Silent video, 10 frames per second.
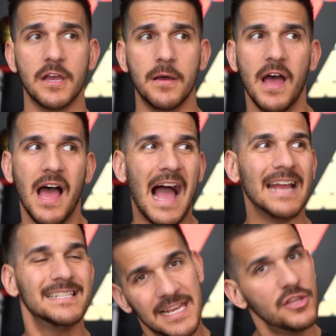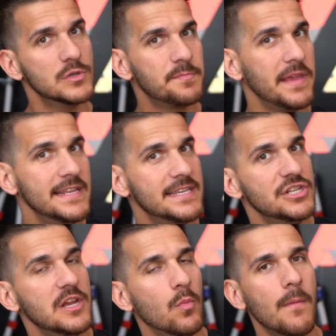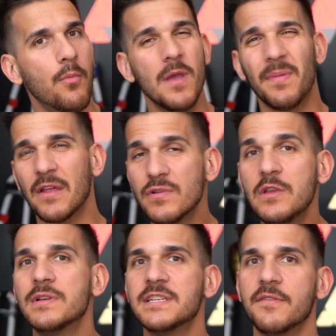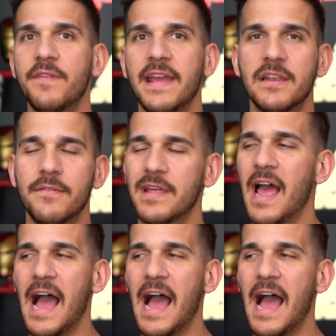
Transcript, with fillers: Uh, I did use PETG at one point, but I really wasn't a fan of it.